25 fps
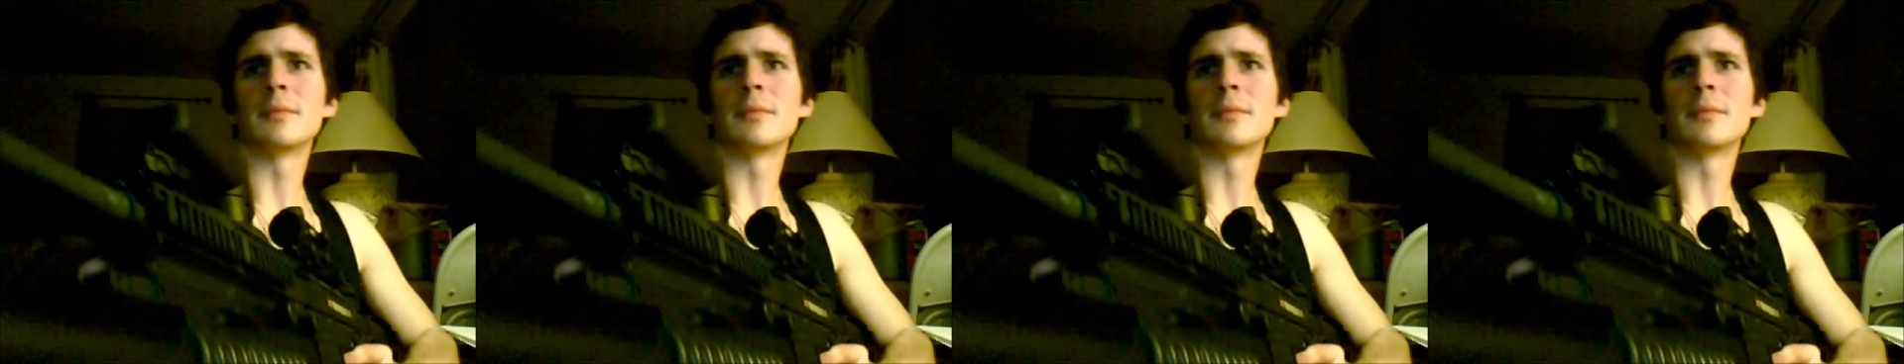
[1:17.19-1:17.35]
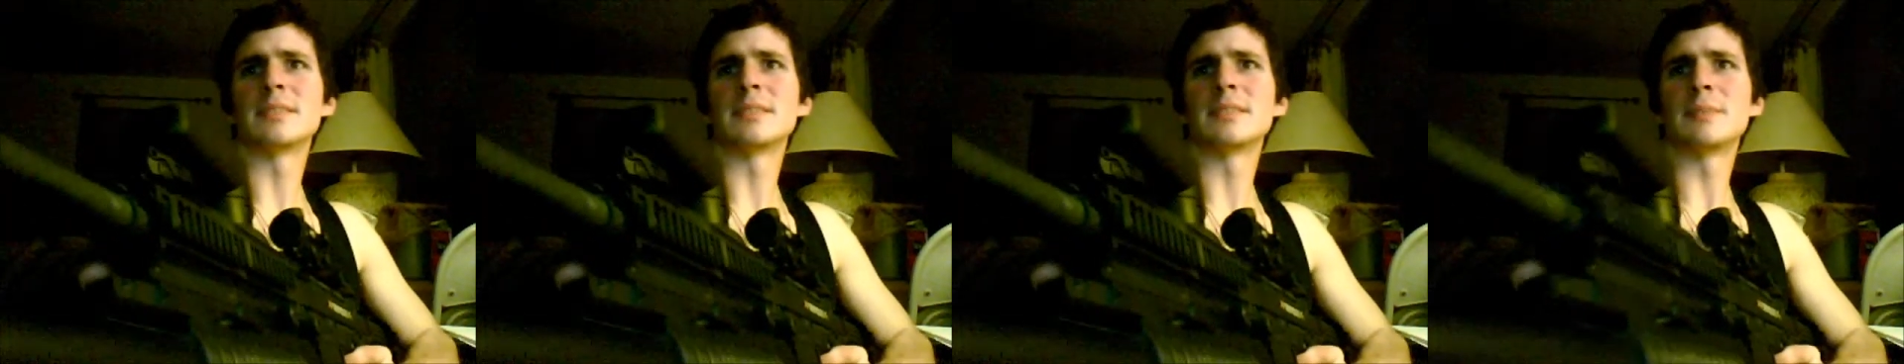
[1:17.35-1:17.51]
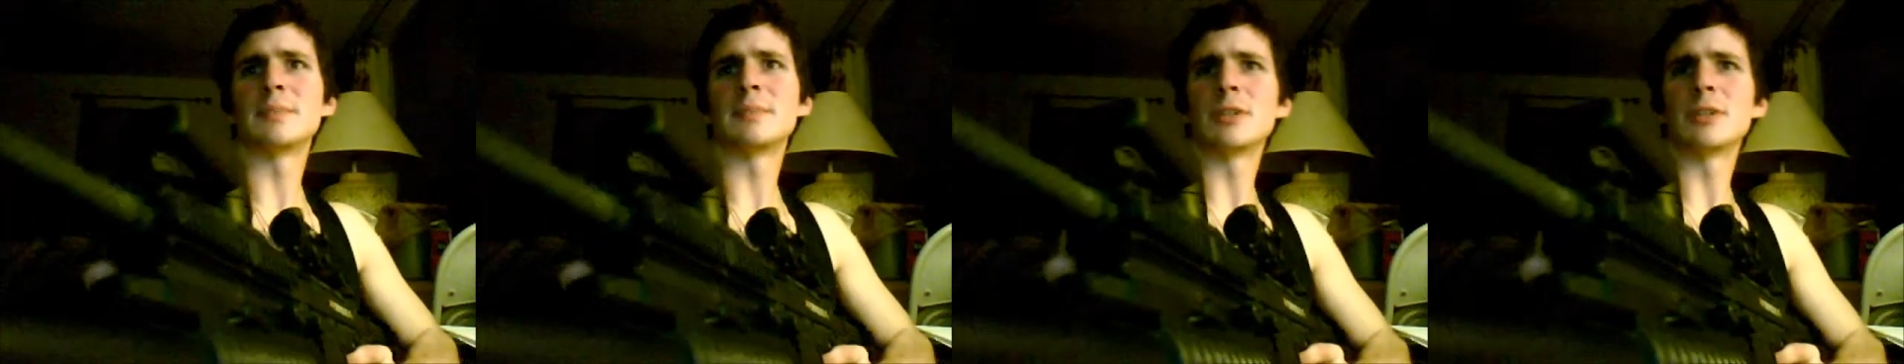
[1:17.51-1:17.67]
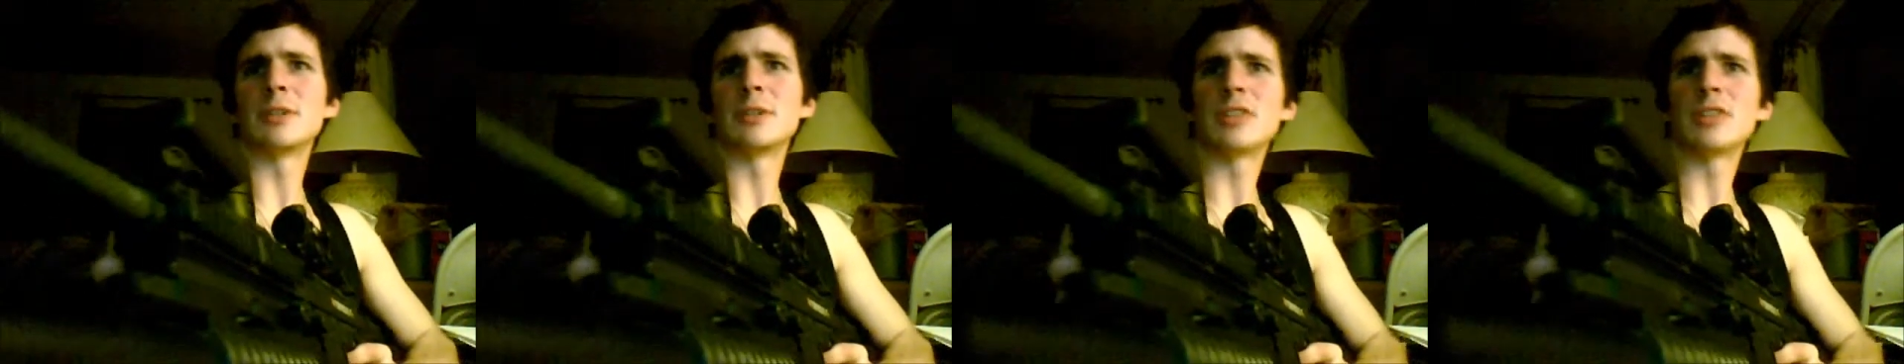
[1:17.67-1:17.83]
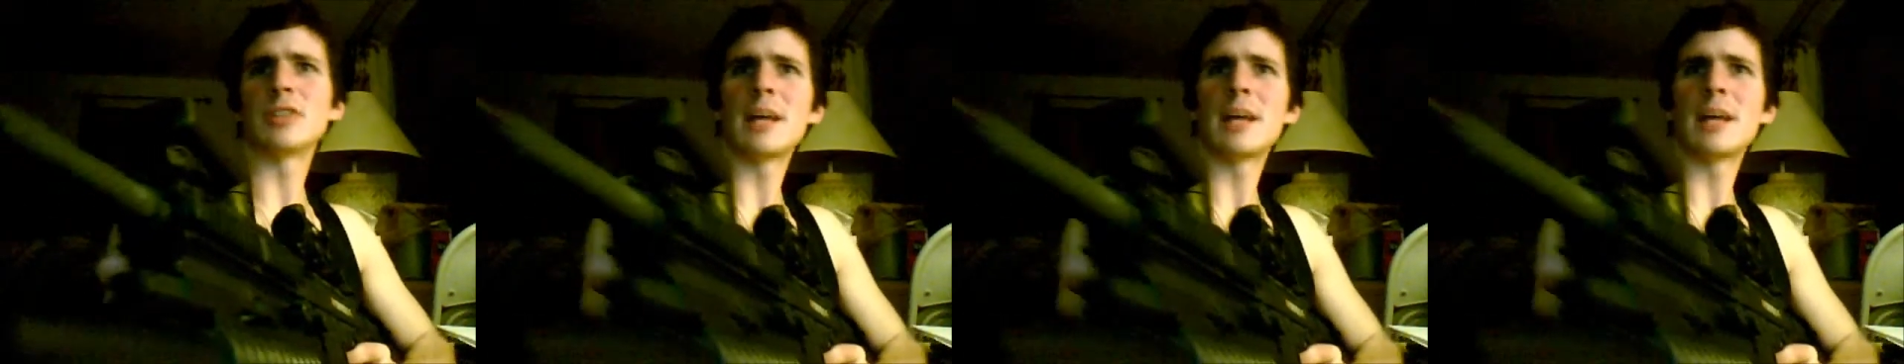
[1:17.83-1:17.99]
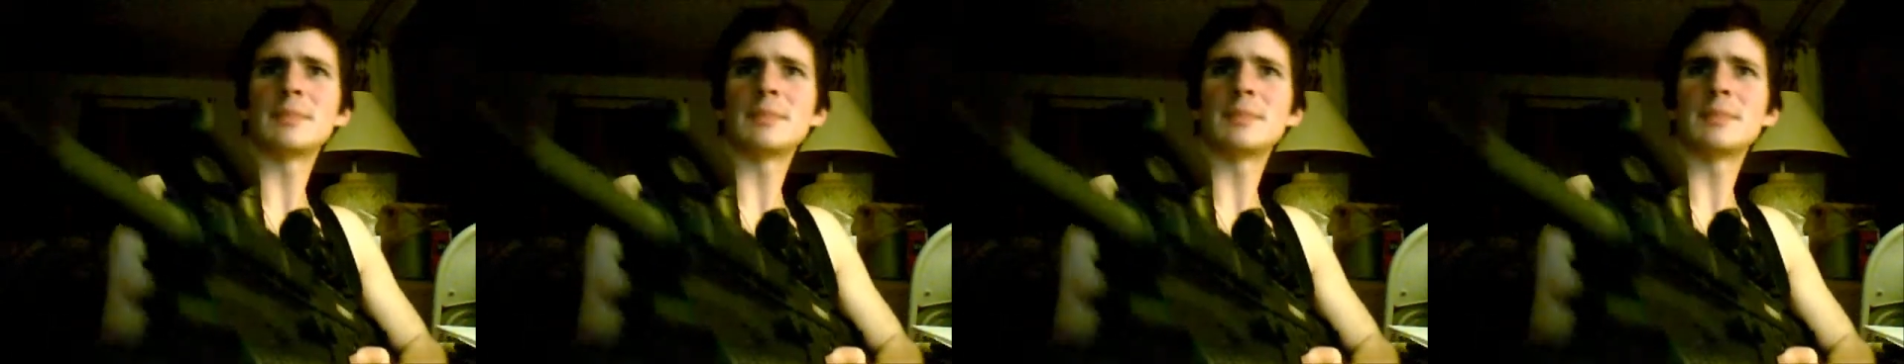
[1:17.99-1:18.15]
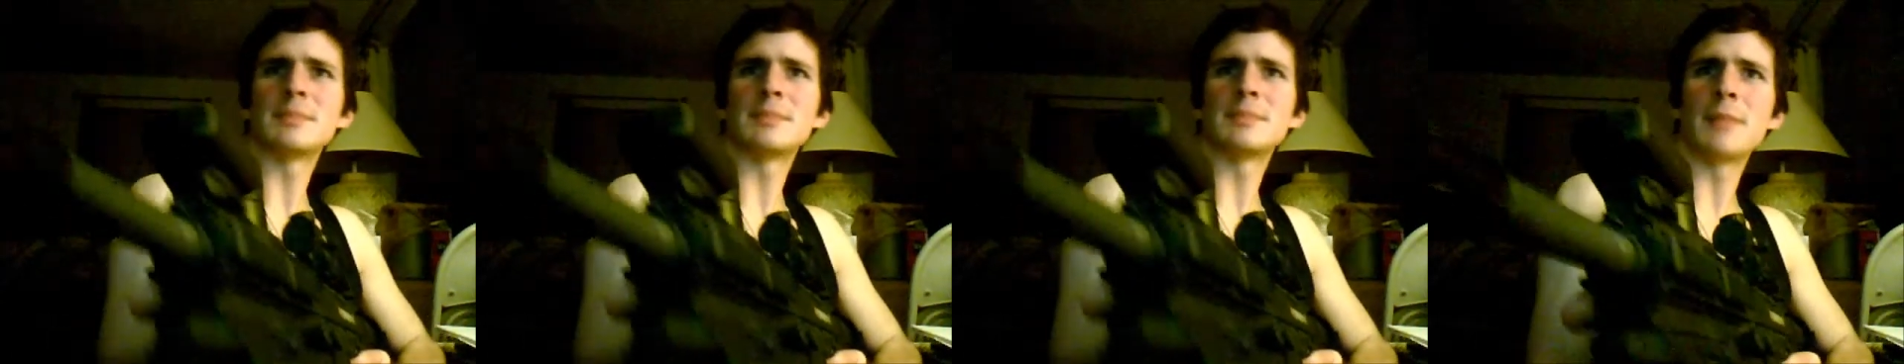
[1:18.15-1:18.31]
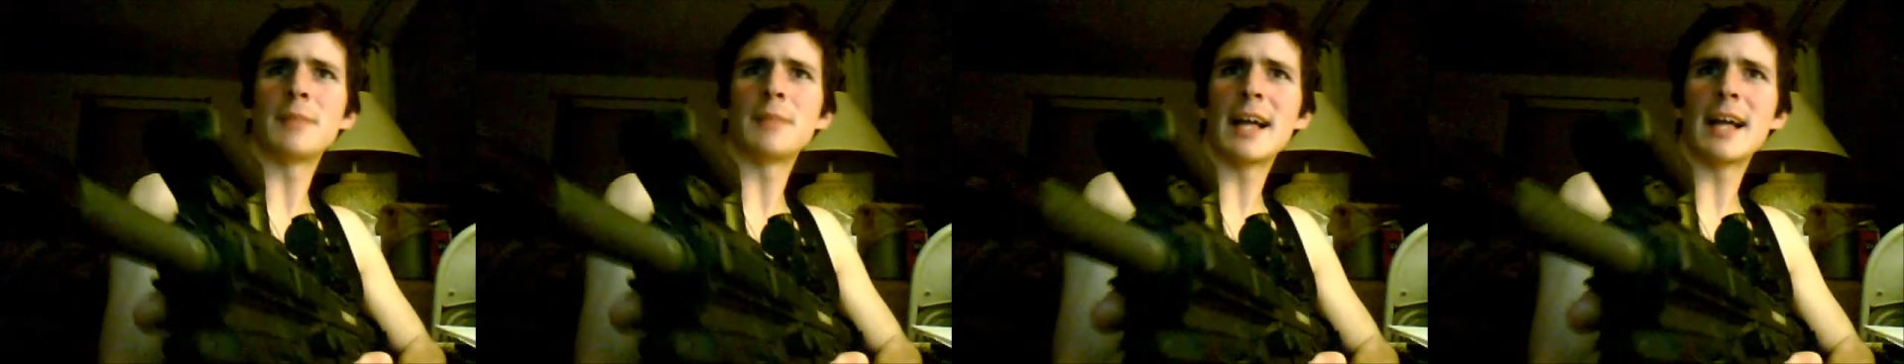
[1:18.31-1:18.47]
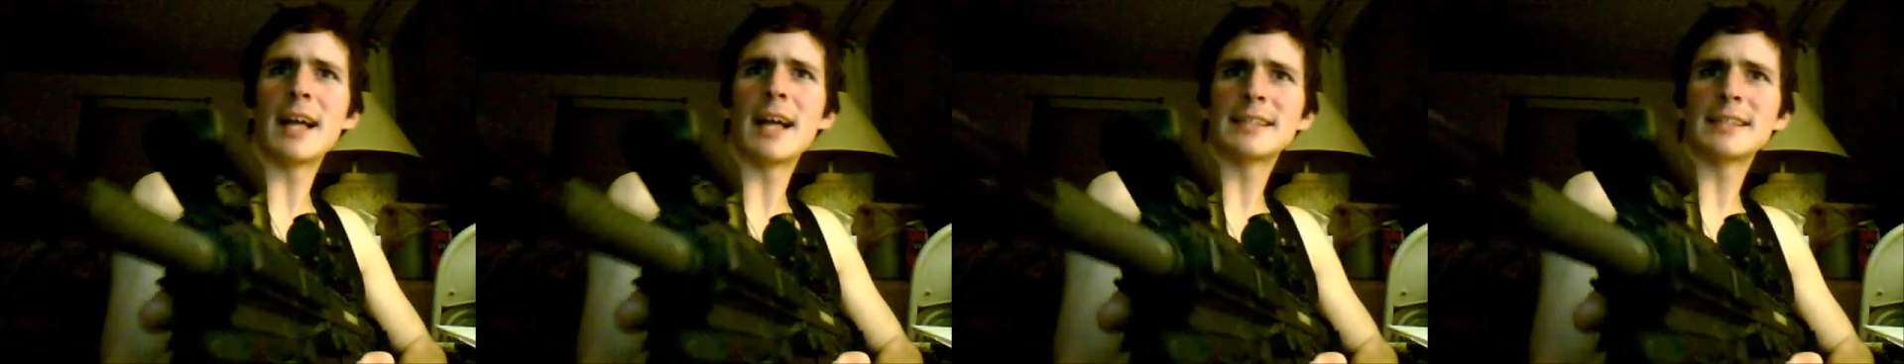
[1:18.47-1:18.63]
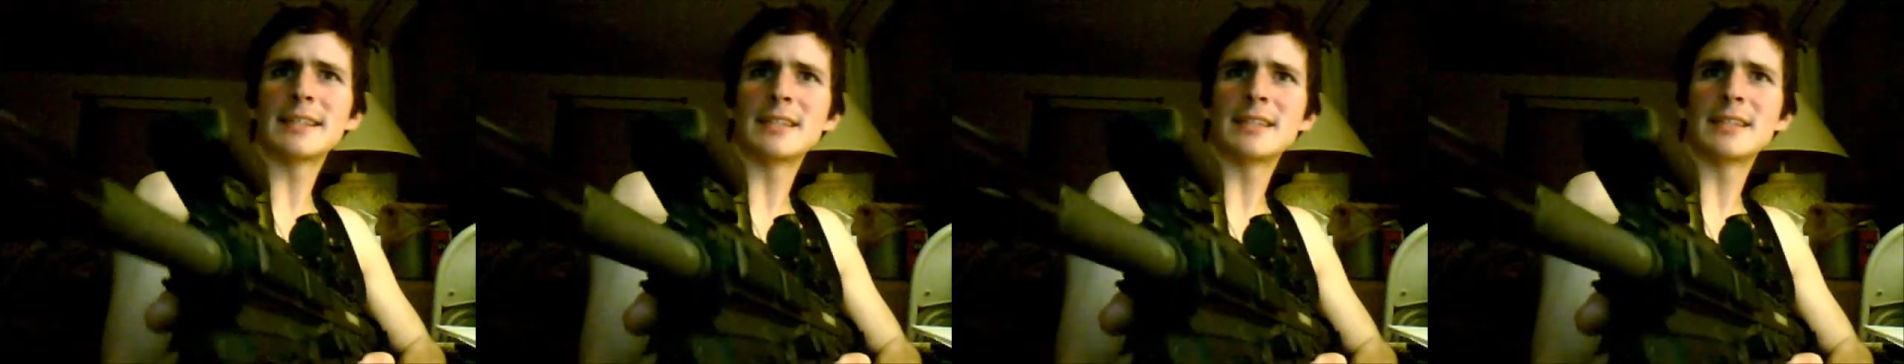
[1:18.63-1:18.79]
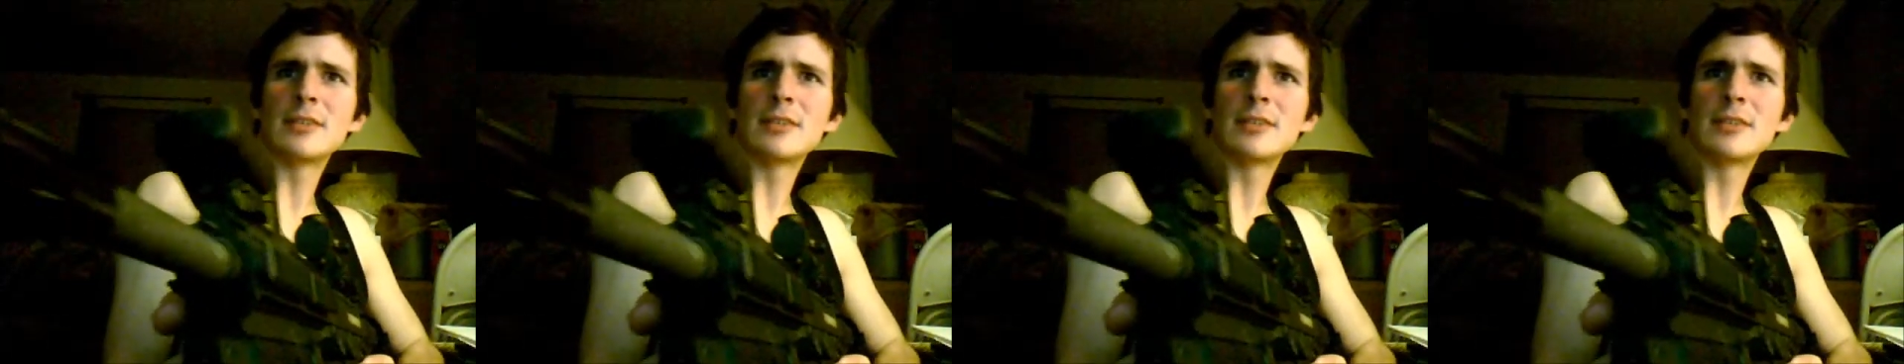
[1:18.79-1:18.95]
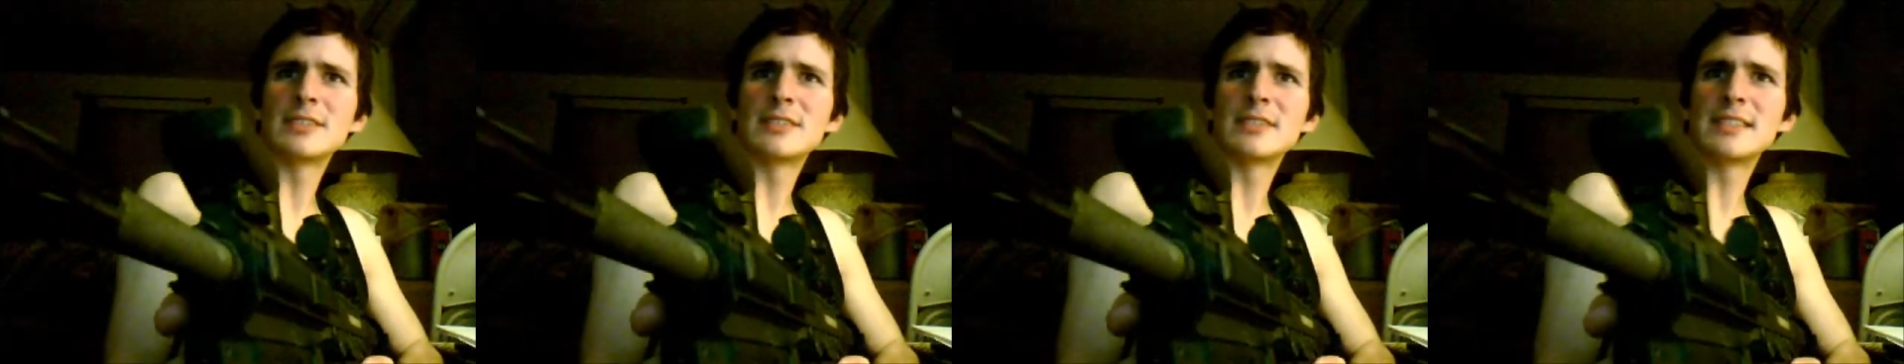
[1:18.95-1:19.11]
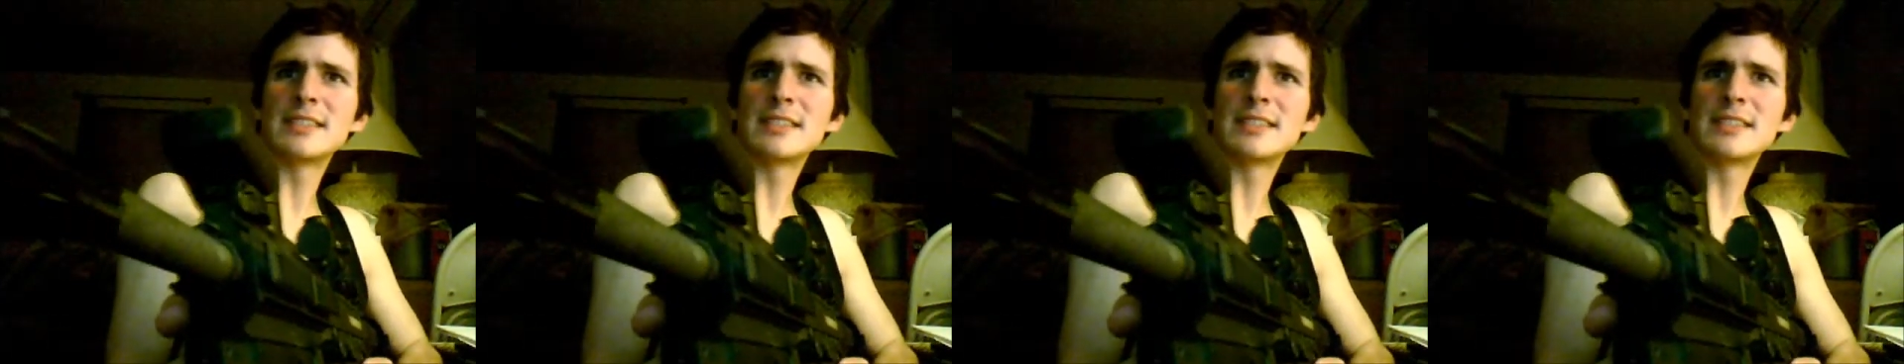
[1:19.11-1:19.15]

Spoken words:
Special Ops Black Cell